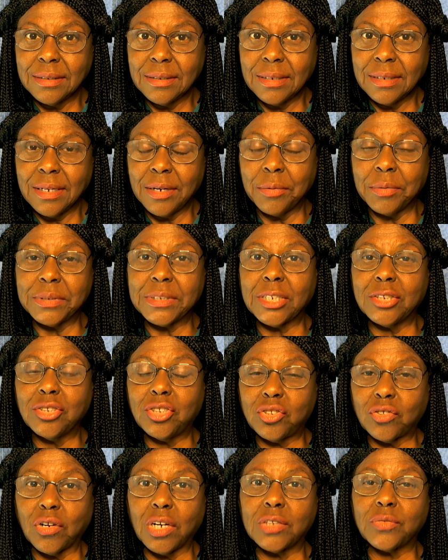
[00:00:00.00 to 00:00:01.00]
Everything
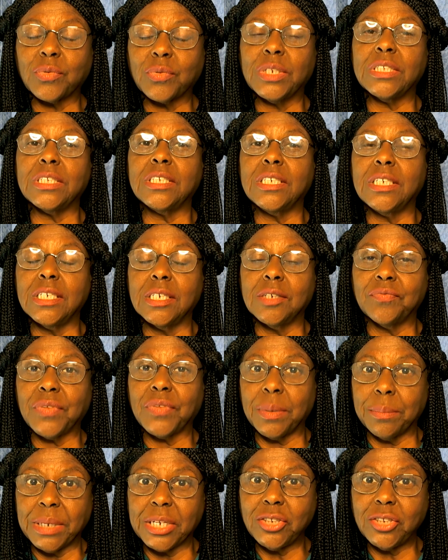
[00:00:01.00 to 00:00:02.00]
starts with
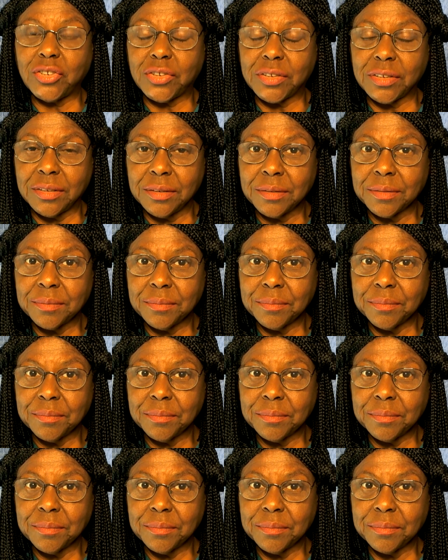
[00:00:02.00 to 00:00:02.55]
inflammation,